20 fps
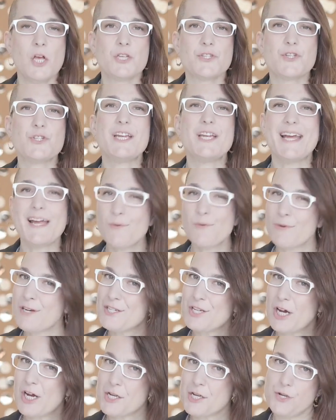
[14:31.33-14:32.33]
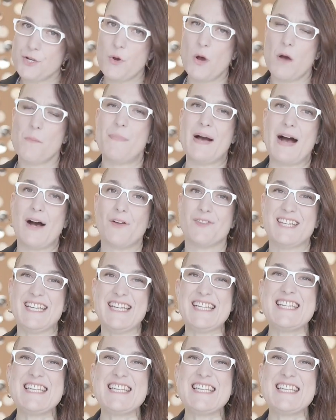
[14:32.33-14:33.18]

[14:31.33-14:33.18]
So today I want to talk to you about the